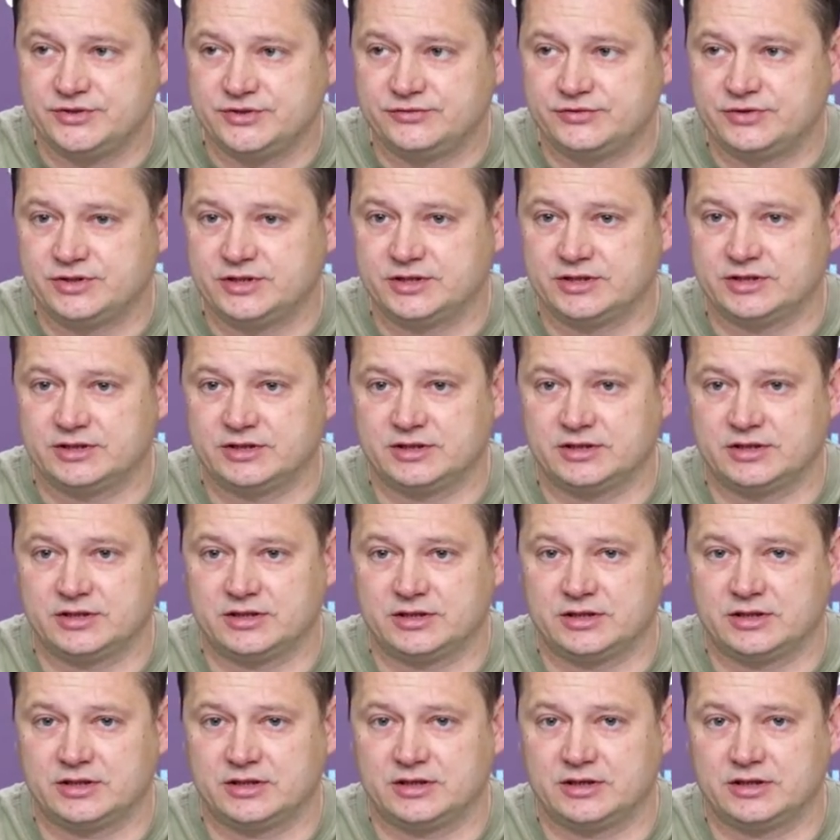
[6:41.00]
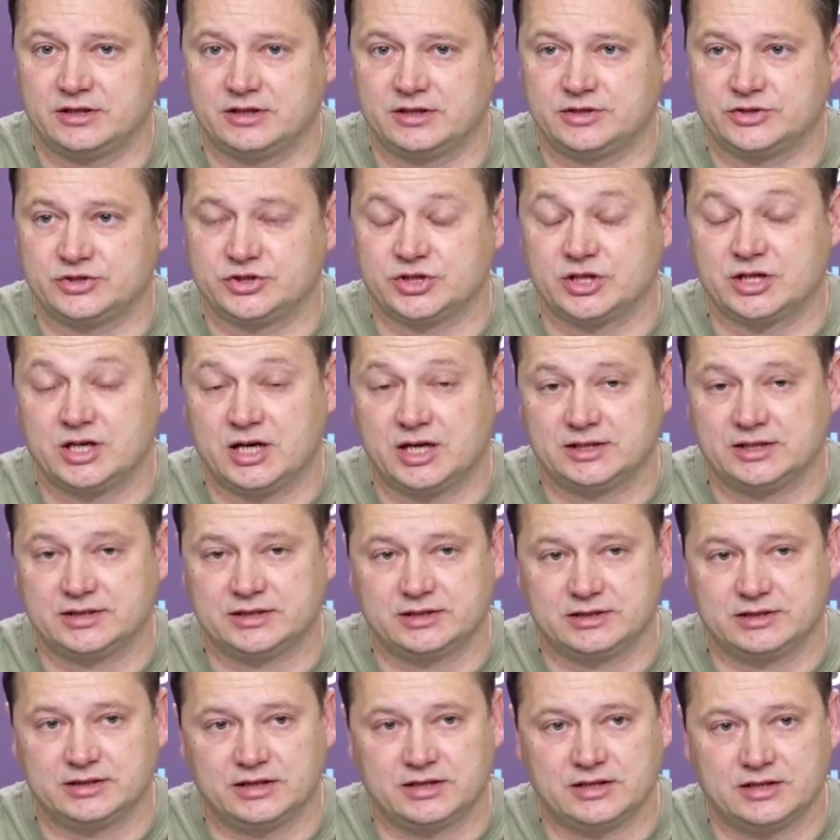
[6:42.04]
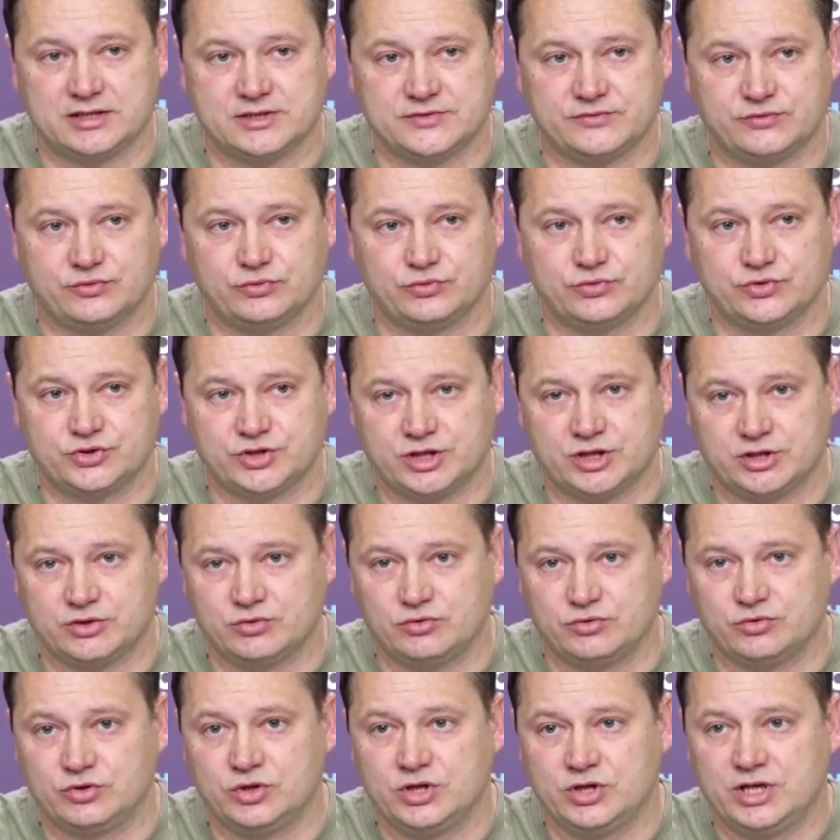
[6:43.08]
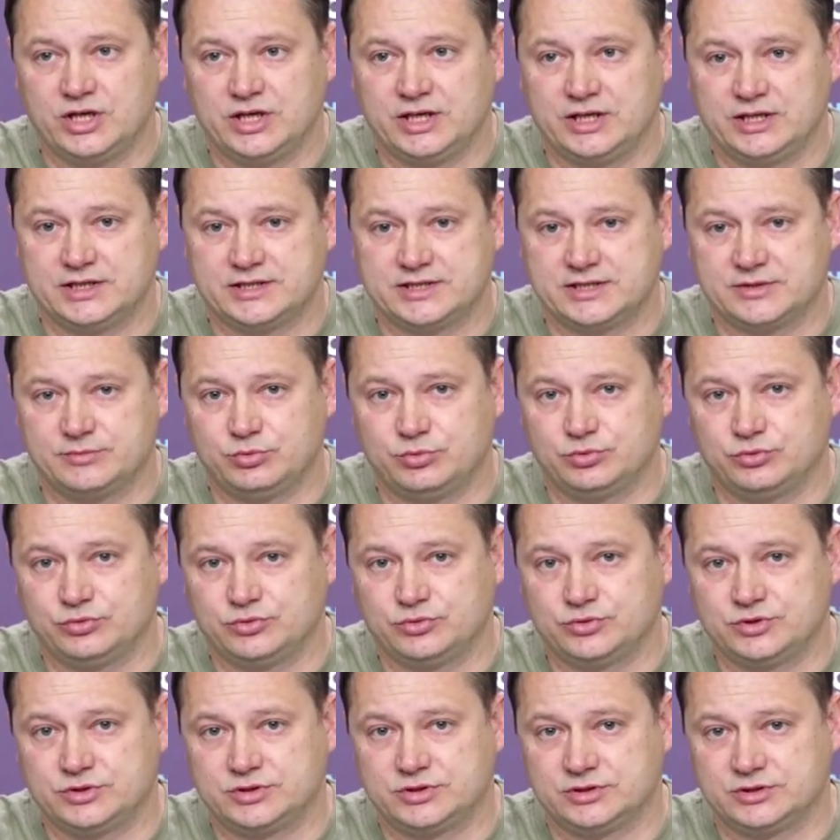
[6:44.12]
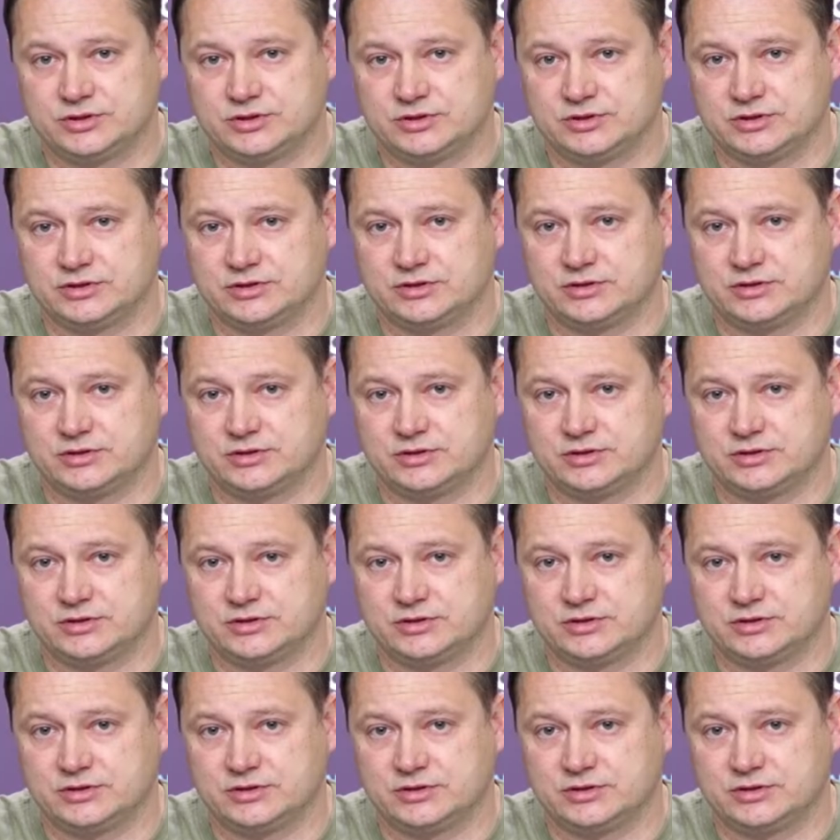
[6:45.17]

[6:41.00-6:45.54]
the trucks could wait for their